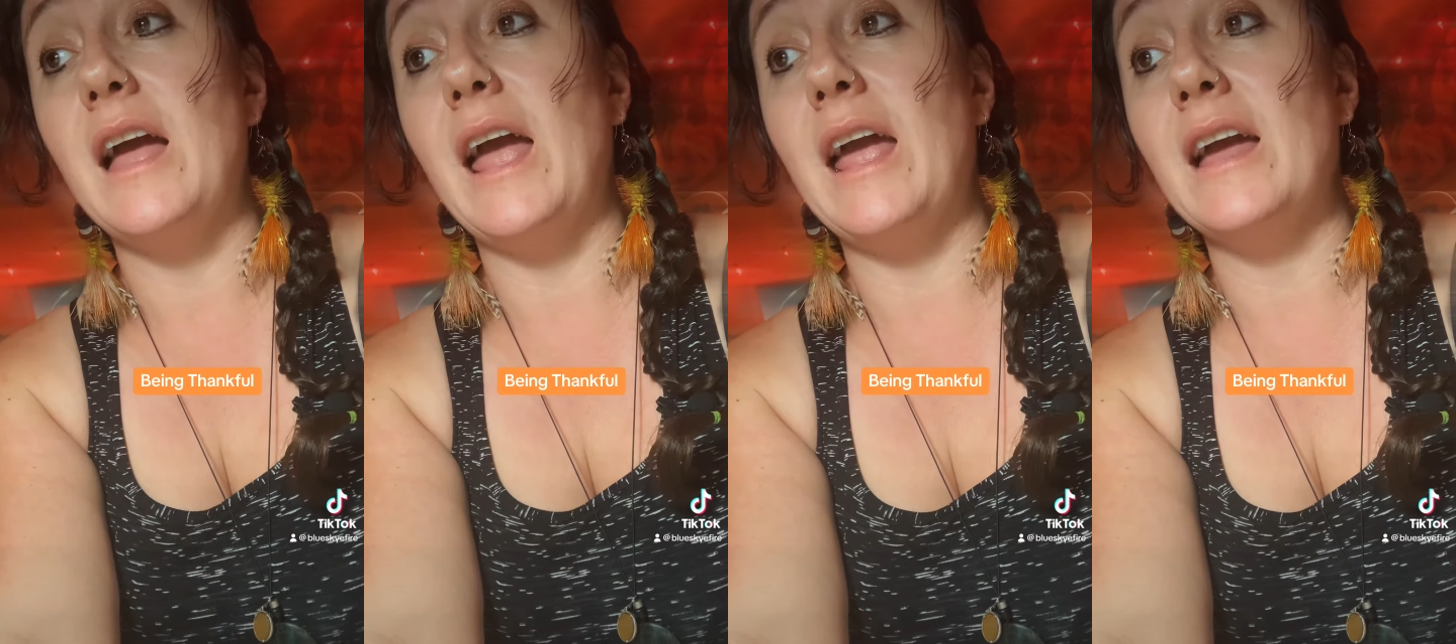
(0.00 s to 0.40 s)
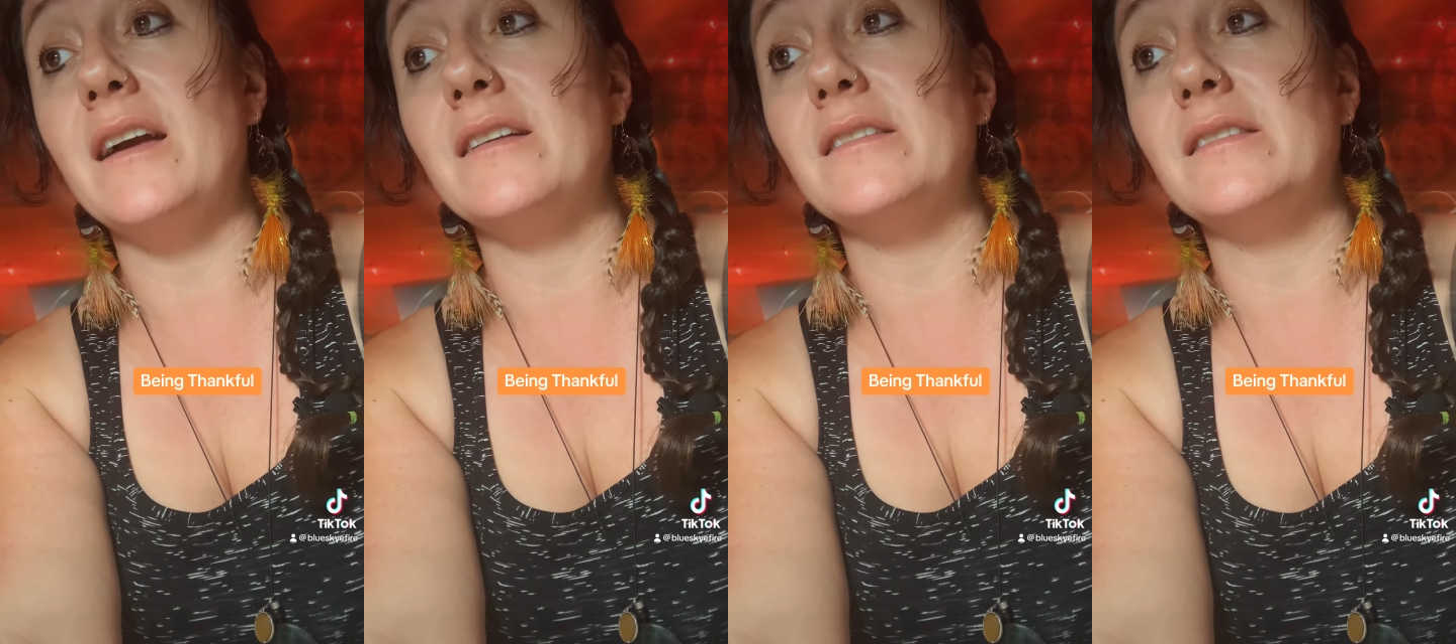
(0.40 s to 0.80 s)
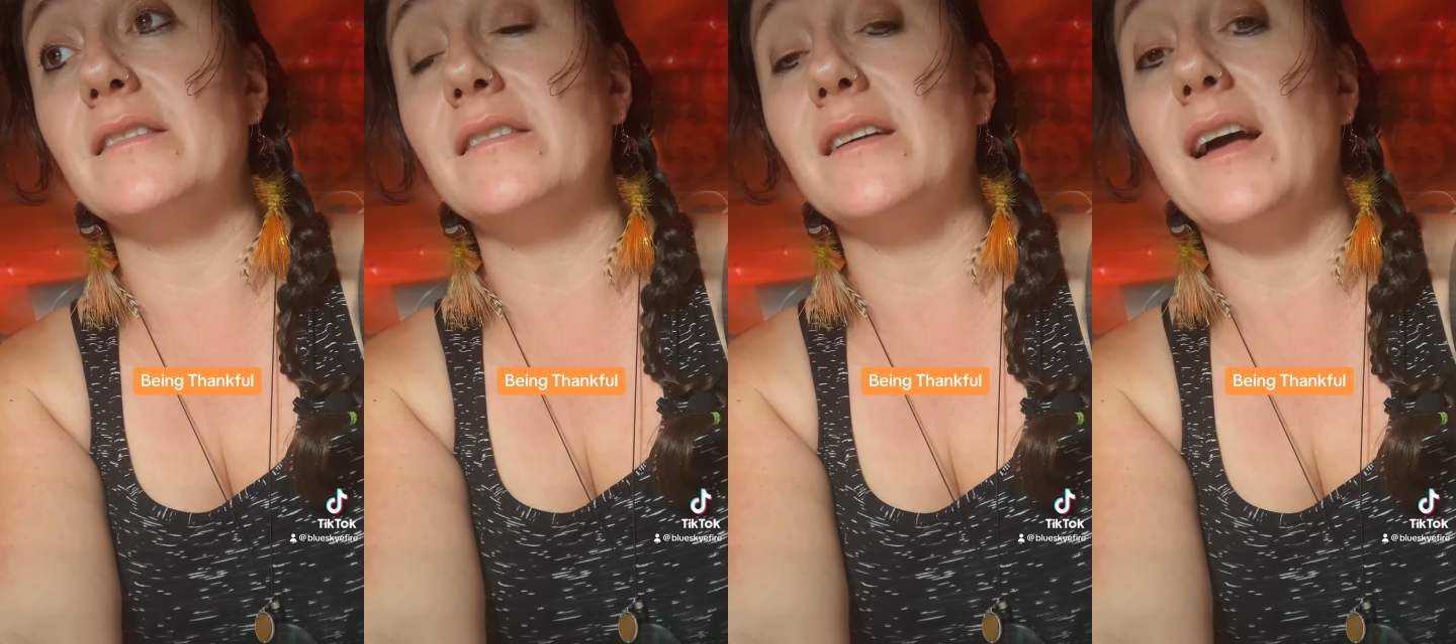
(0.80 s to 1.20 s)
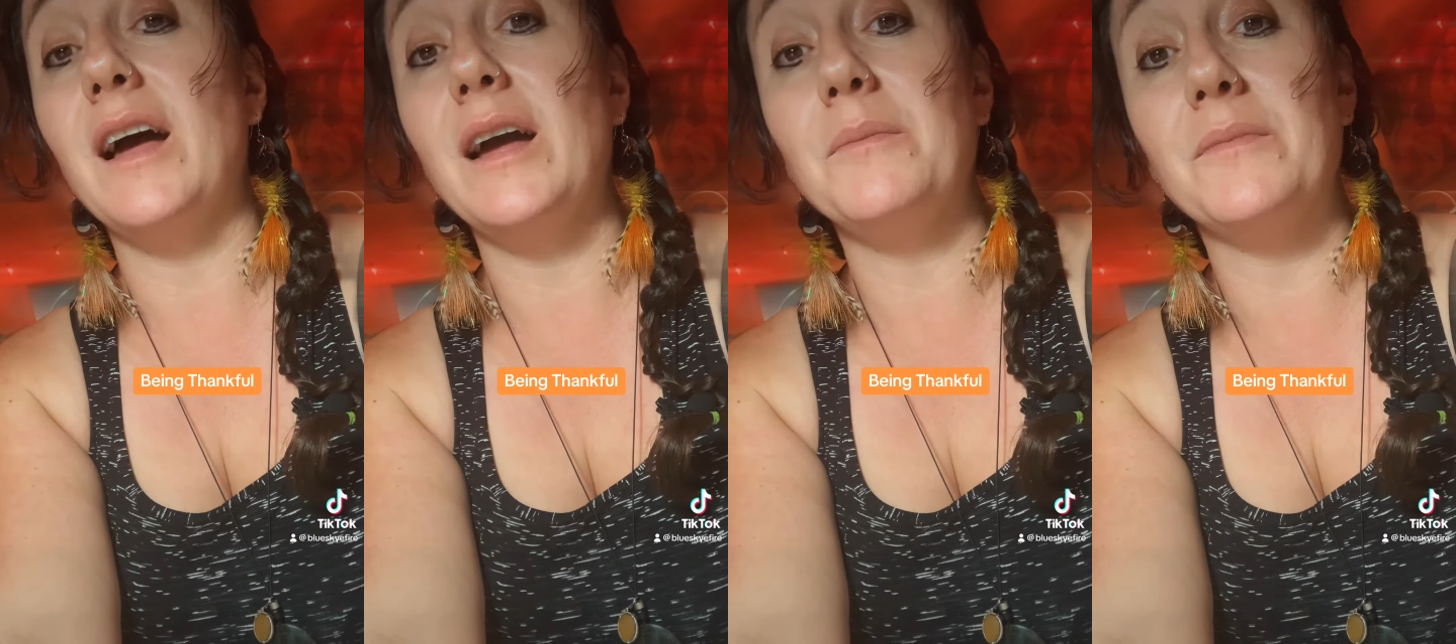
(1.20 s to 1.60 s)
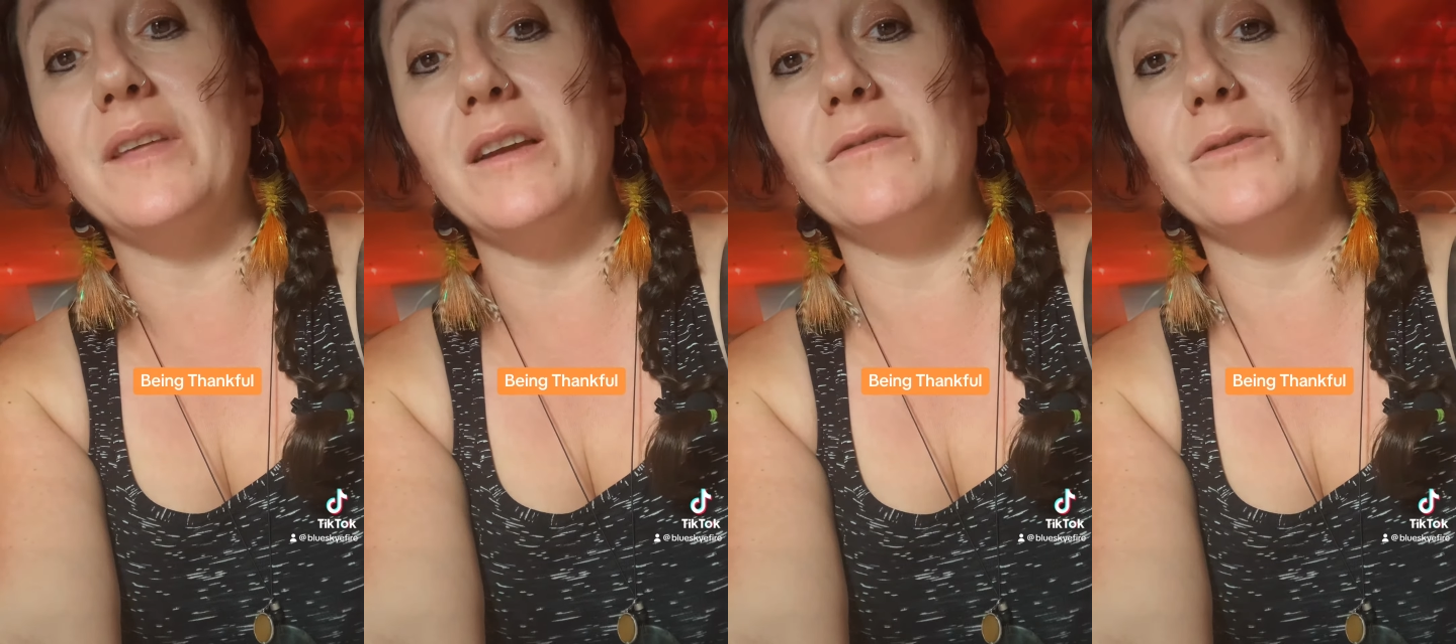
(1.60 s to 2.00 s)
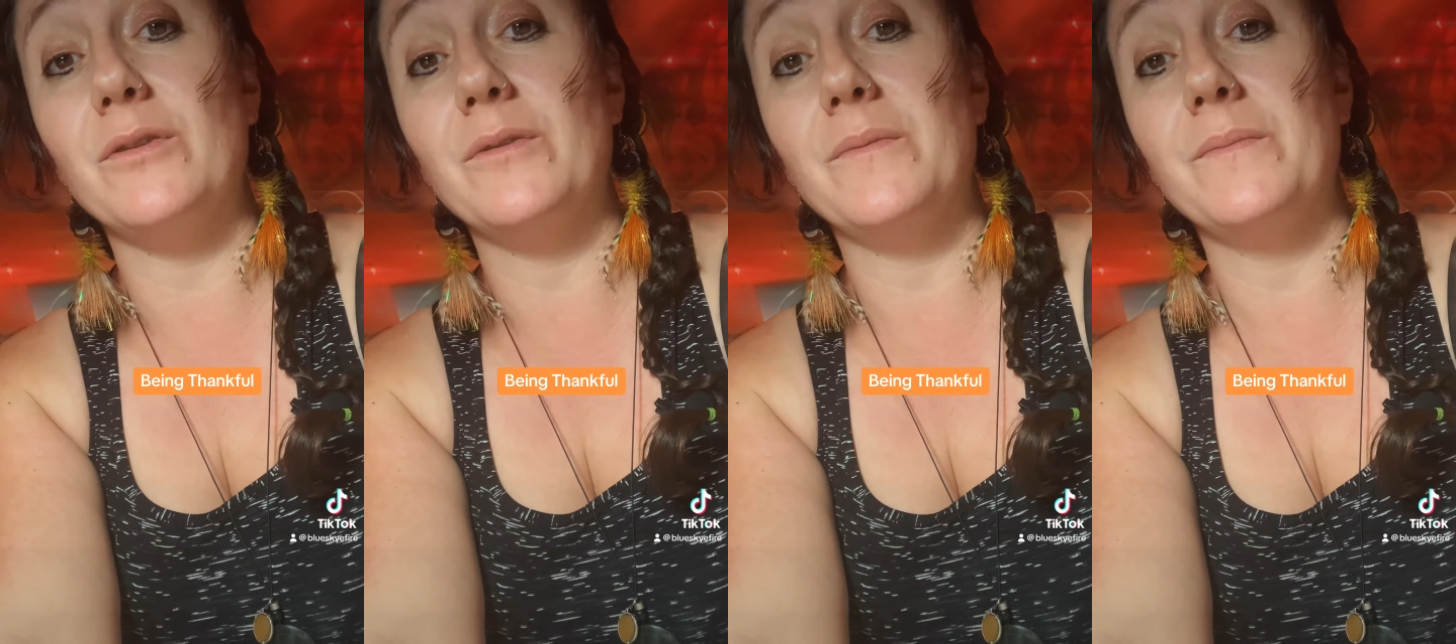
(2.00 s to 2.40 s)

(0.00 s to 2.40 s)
And I'm thankful.